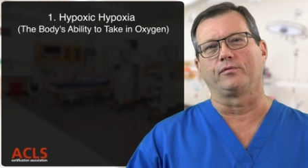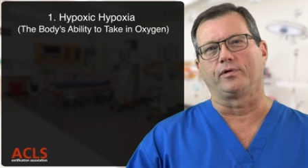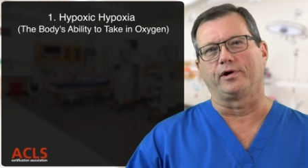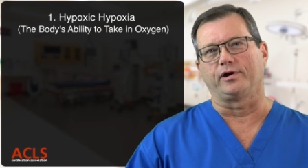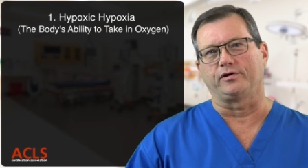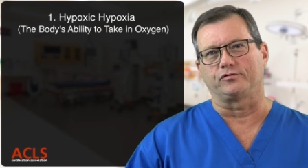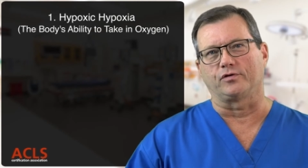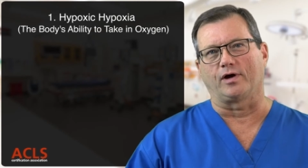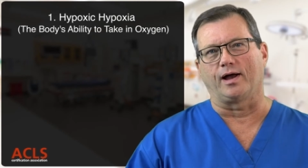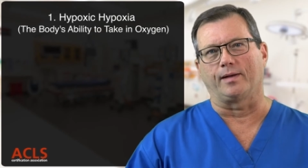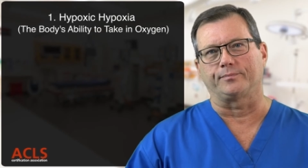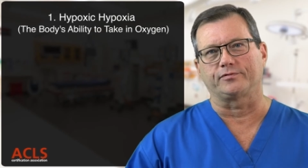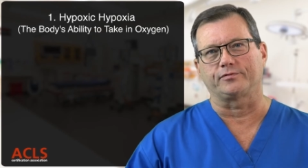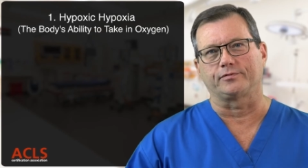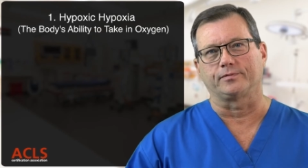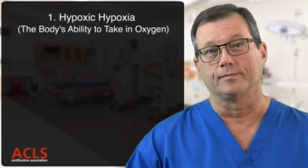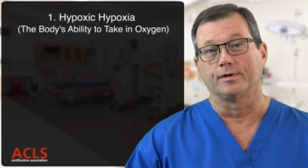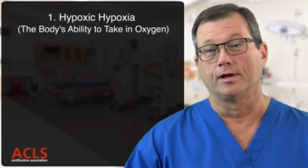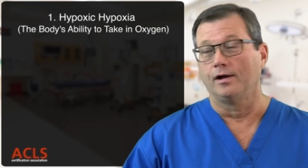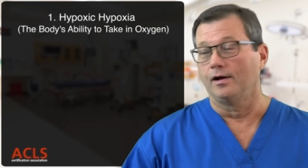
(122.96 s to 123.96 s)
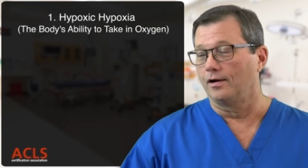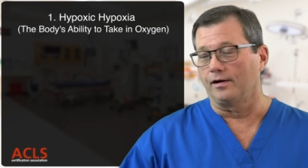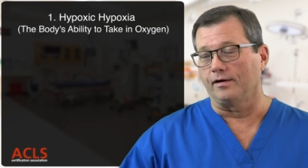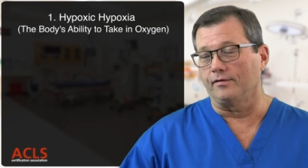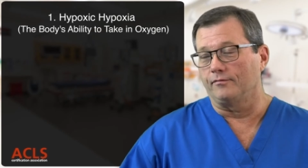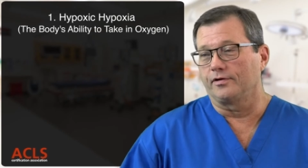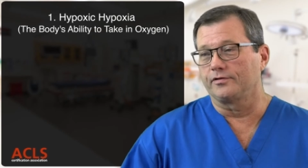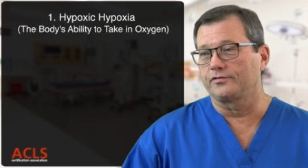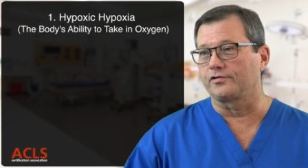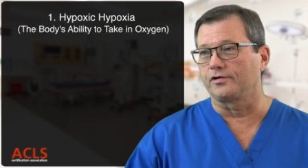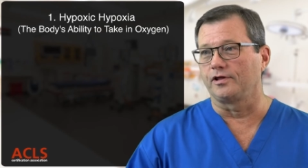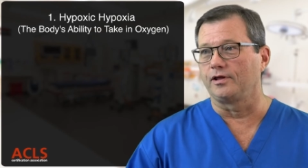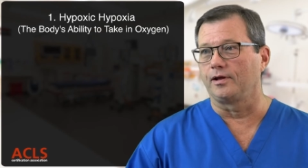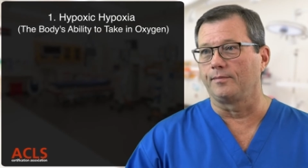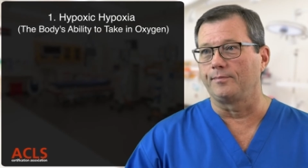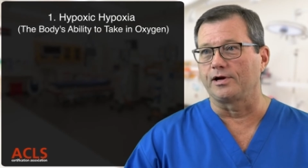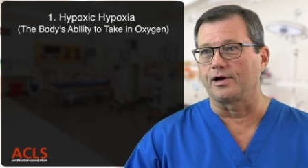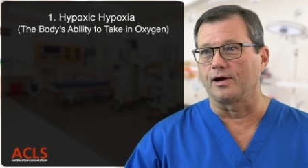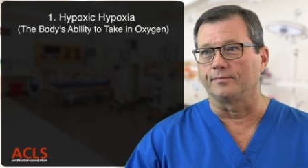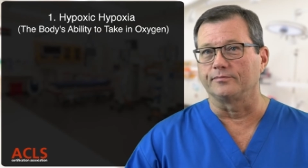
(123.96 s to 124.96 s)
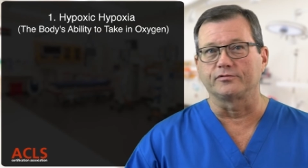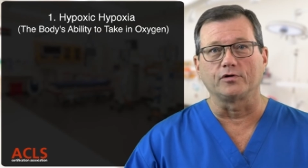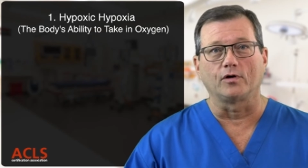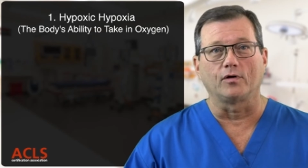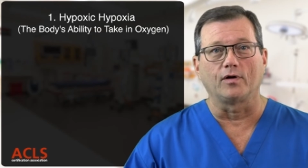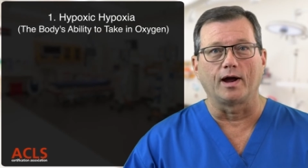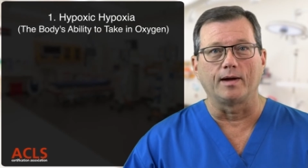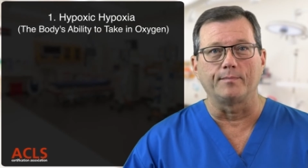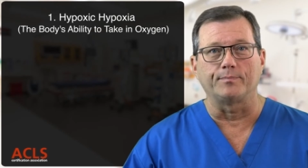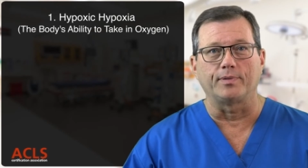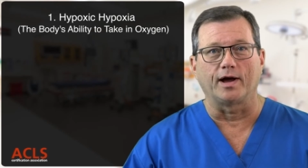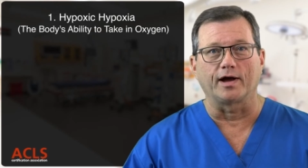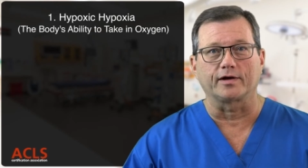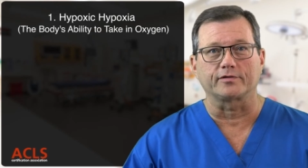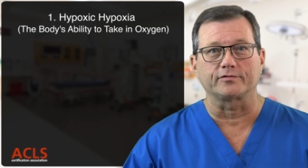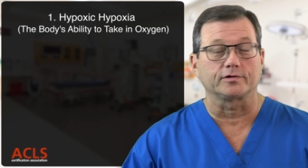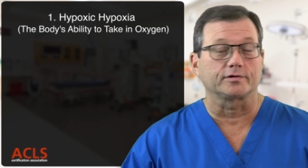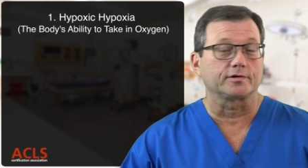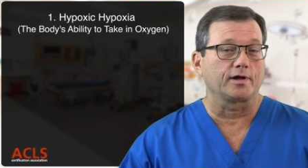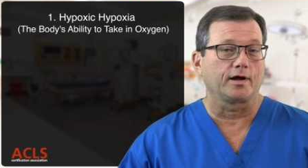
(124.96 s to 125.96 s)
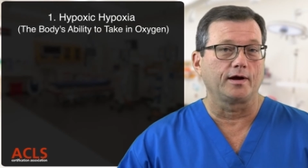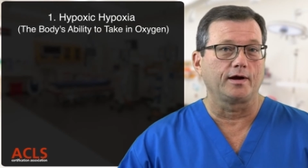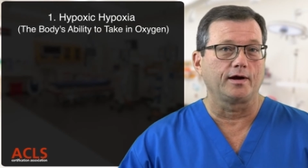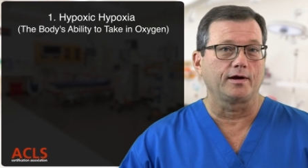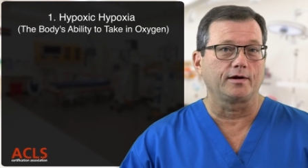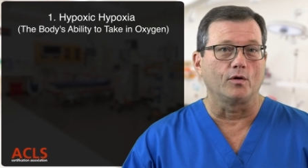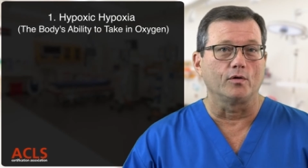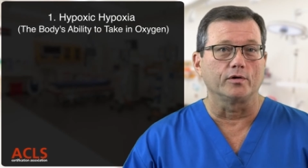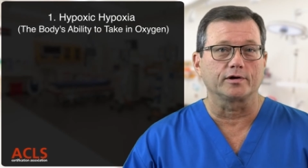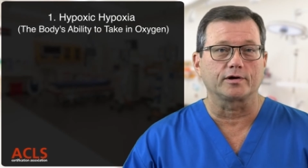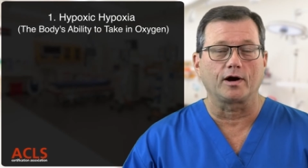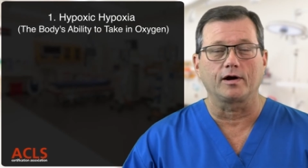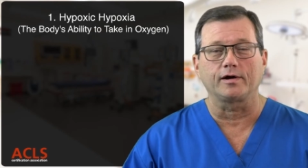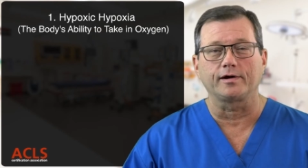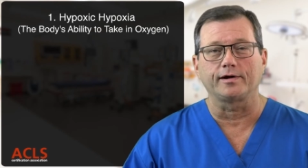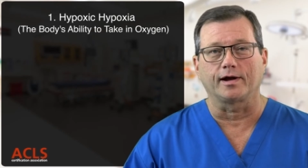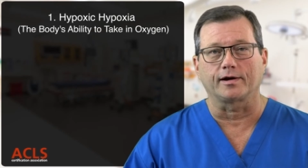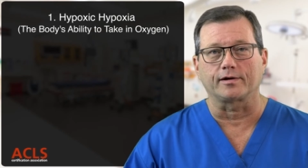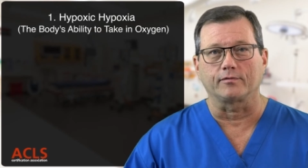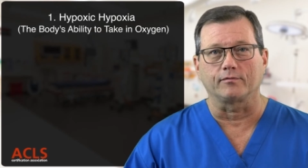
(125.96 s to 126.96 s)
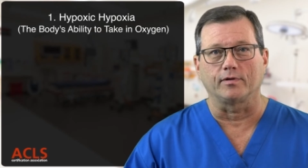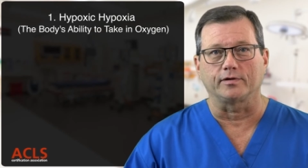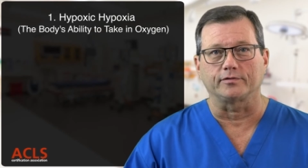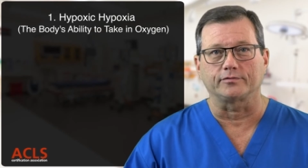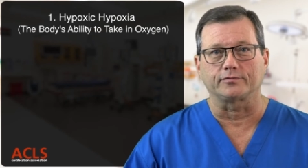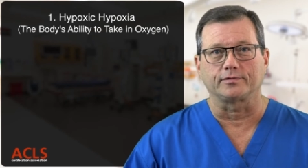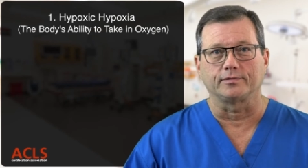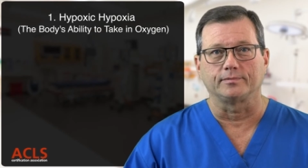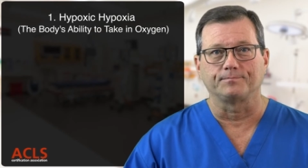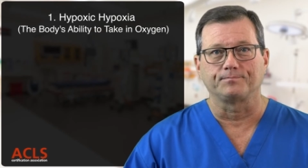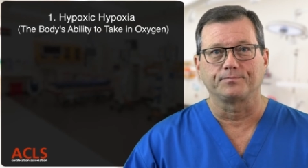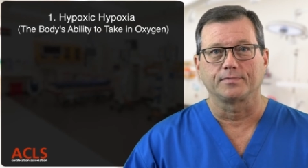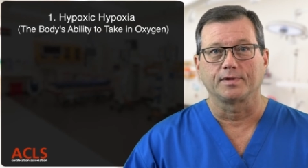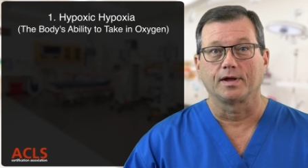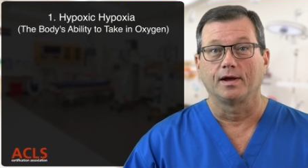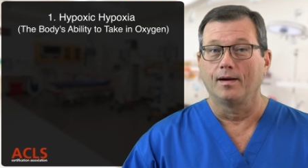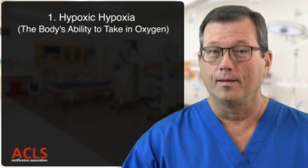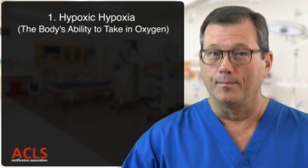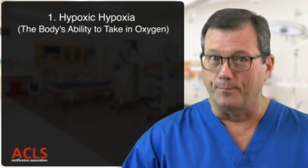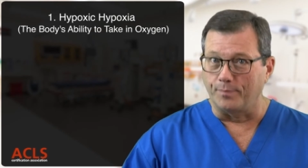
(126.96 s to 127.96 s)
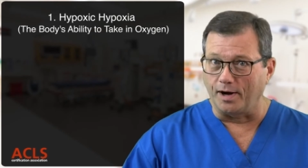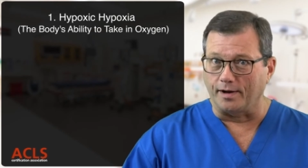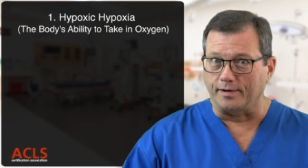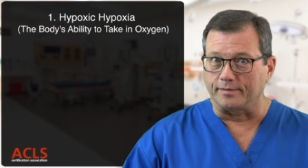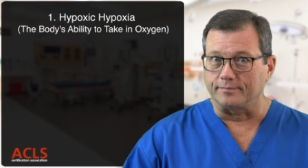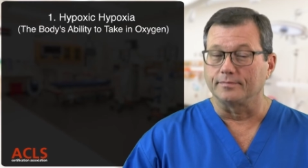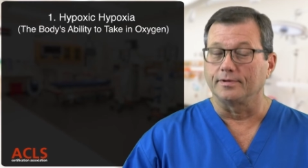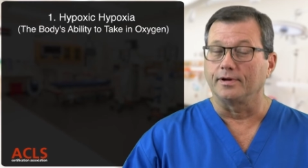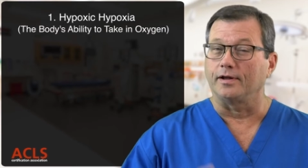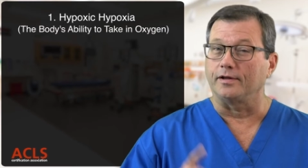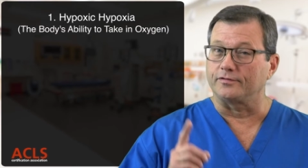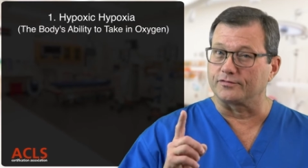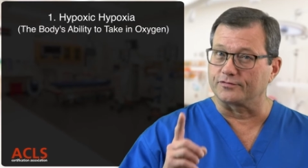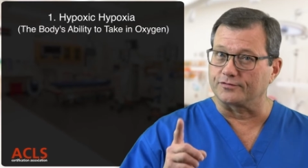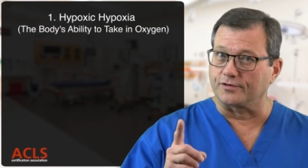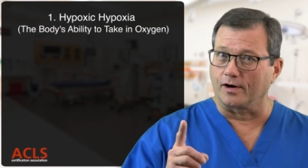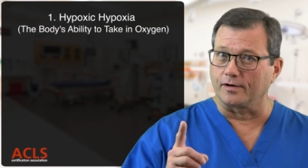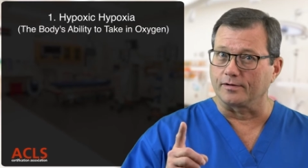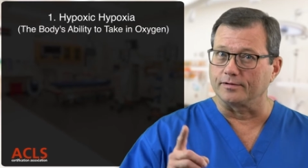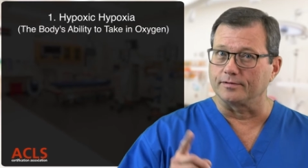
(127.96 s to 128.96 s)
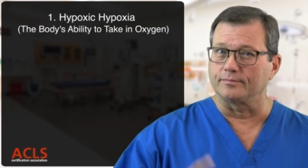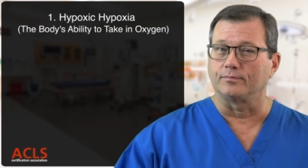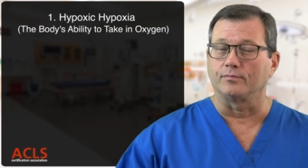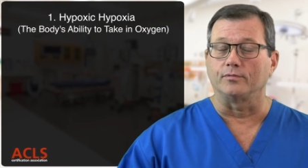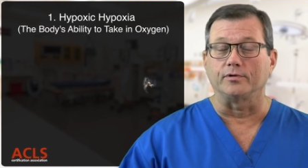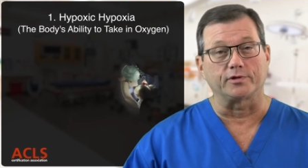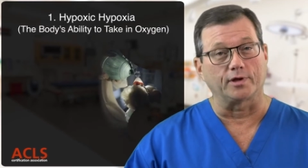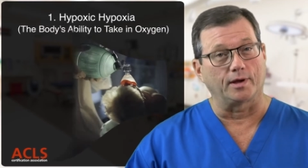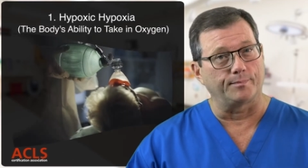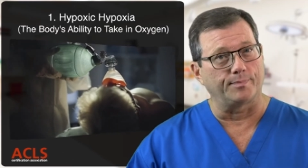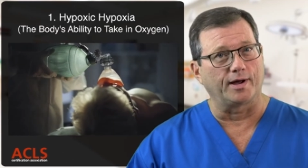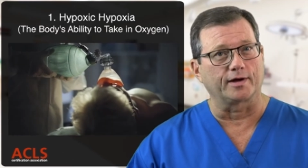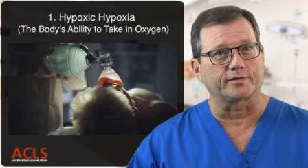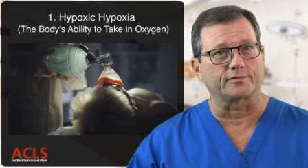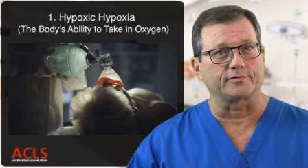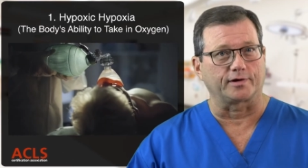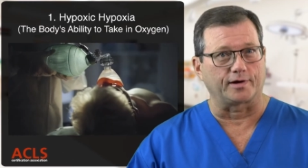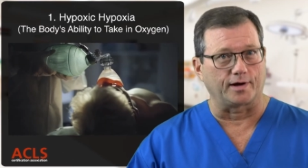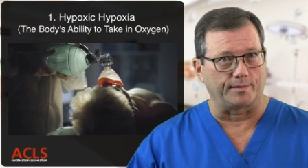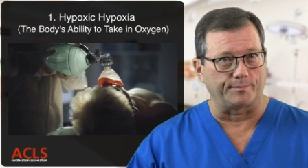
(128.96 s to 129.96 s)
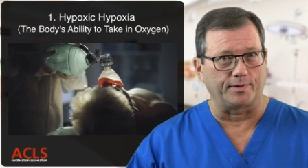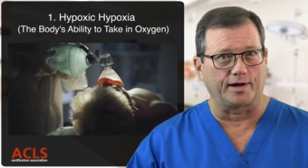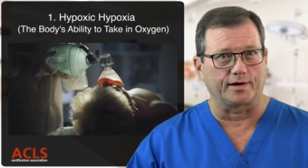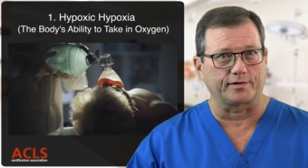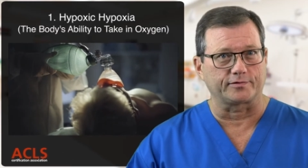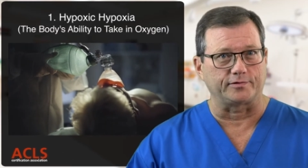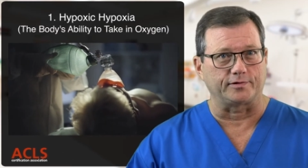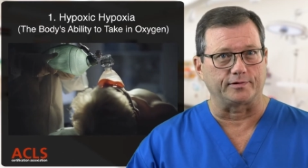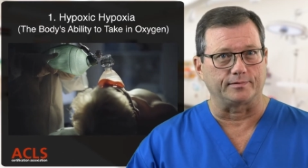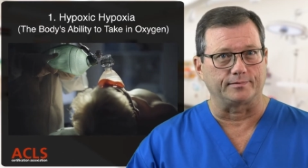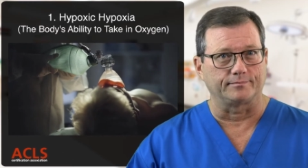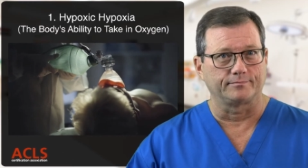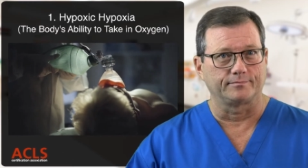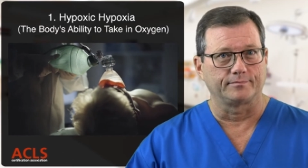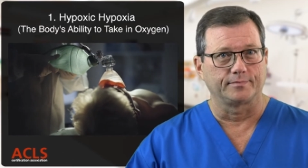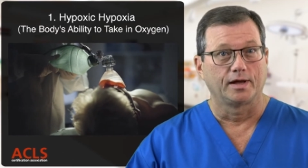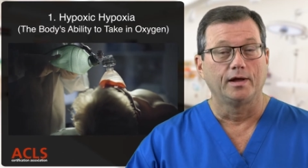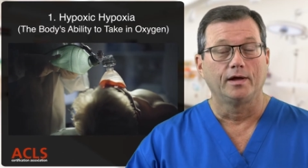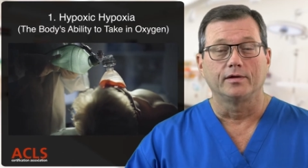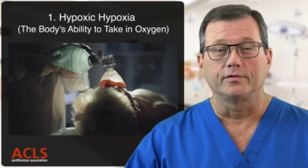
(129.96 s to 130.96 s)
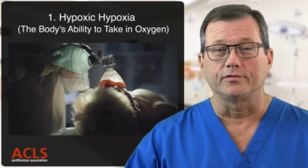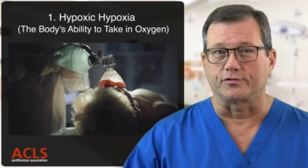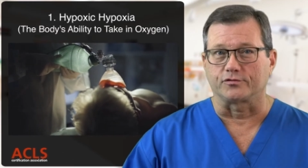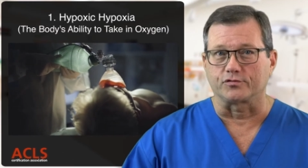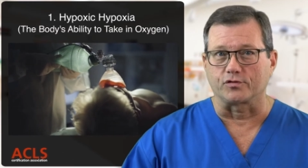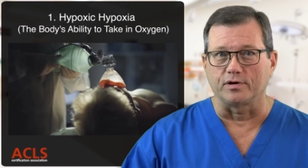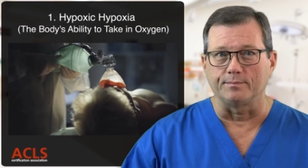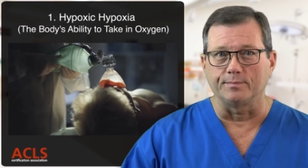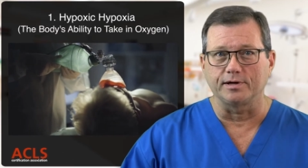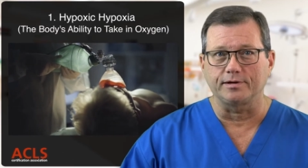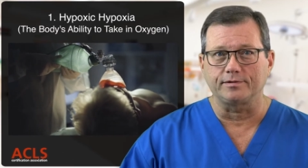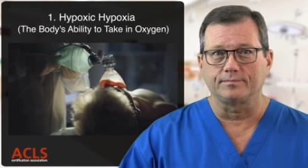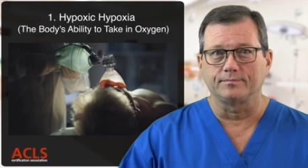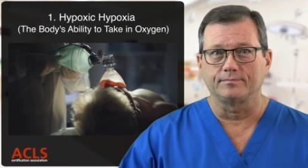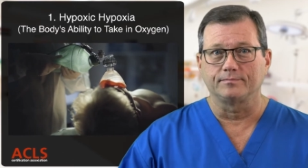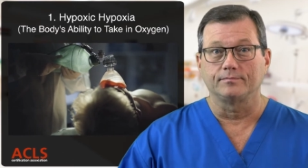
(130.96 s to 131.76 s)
rate drops. Eventually they become so hypoxic they go into cardiac arrest. But it started with hypoxic hypoxia. The treatment?